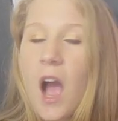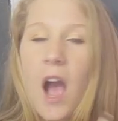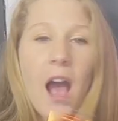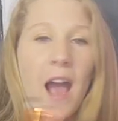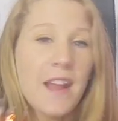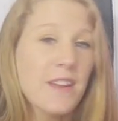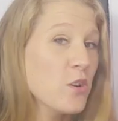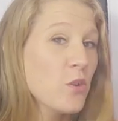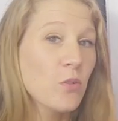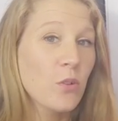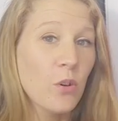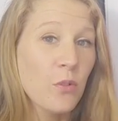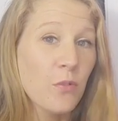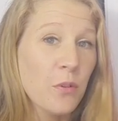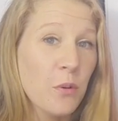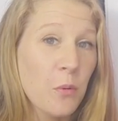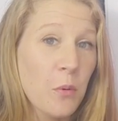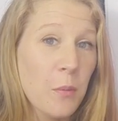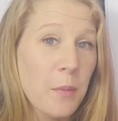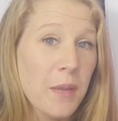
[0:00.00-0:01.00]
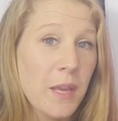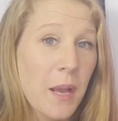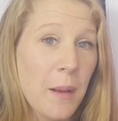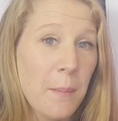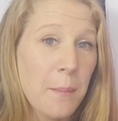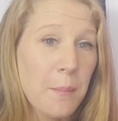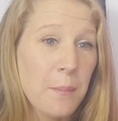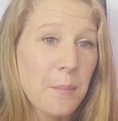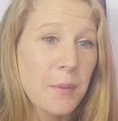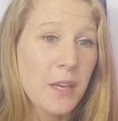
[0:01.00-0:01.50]
I don't know if it will be up
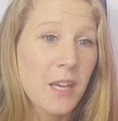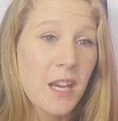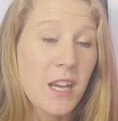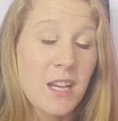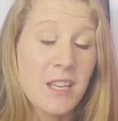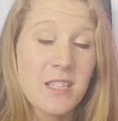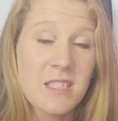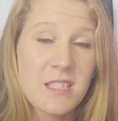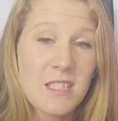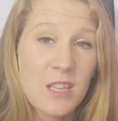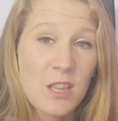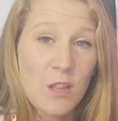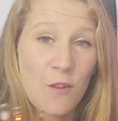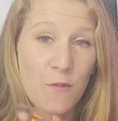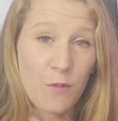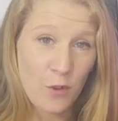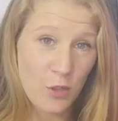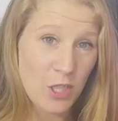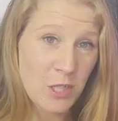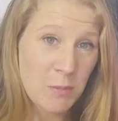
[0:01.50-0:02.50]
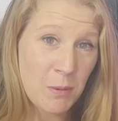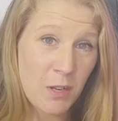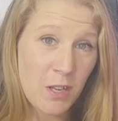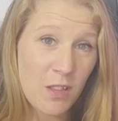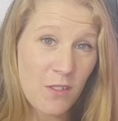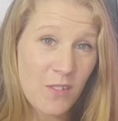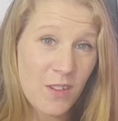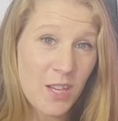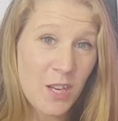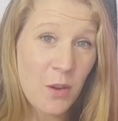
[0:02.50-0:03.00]
because the first part of
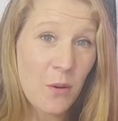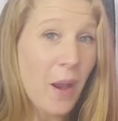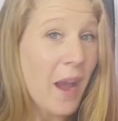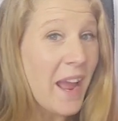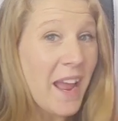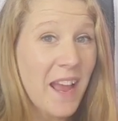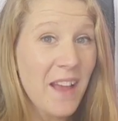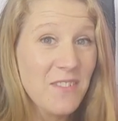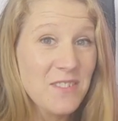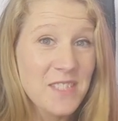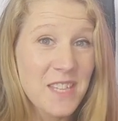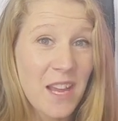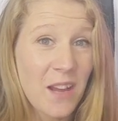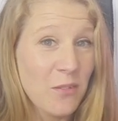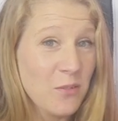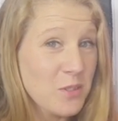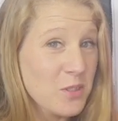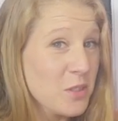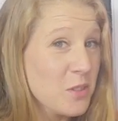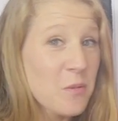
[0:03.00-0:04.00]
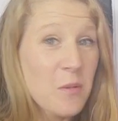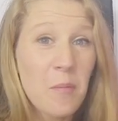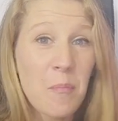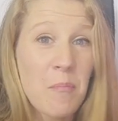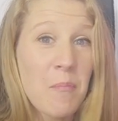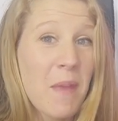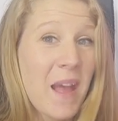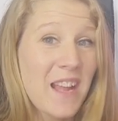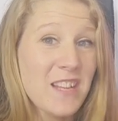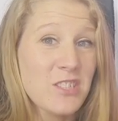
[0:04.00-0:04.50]
the video I have sound
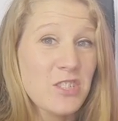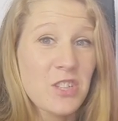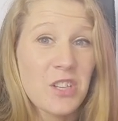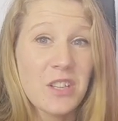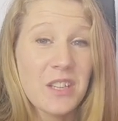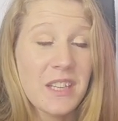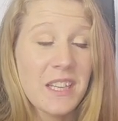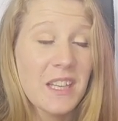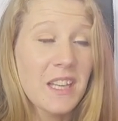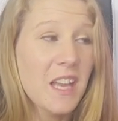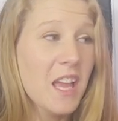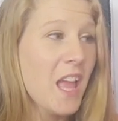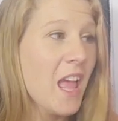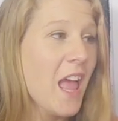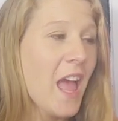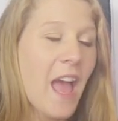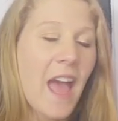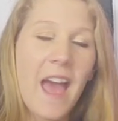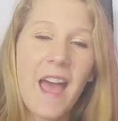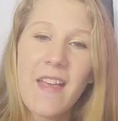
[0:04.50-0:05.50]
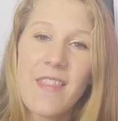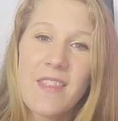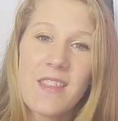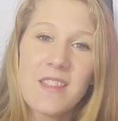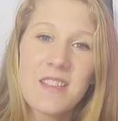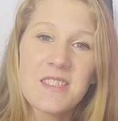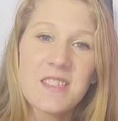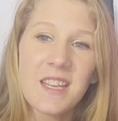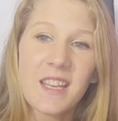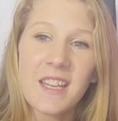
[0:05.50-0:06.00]
magically, and then
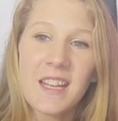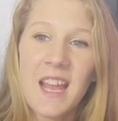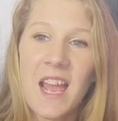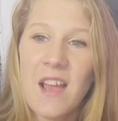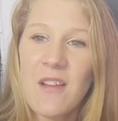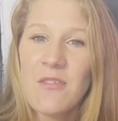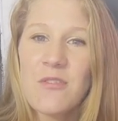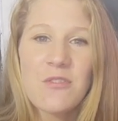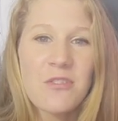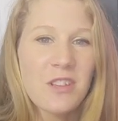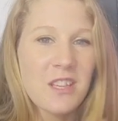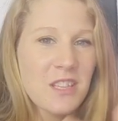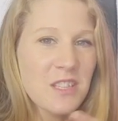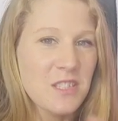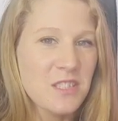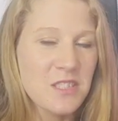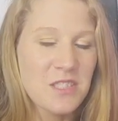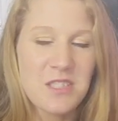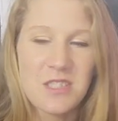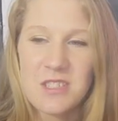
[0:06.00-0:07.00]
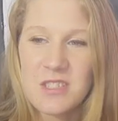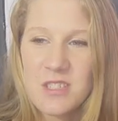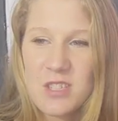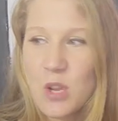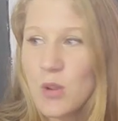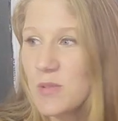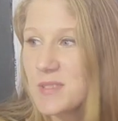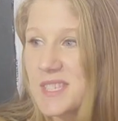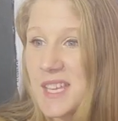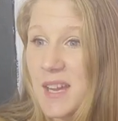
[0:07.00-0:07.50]
the second half is
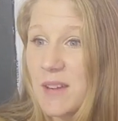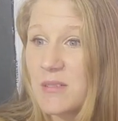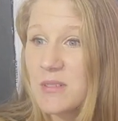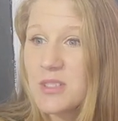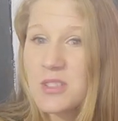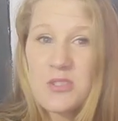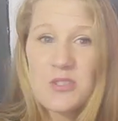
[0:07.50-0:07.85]
no sound,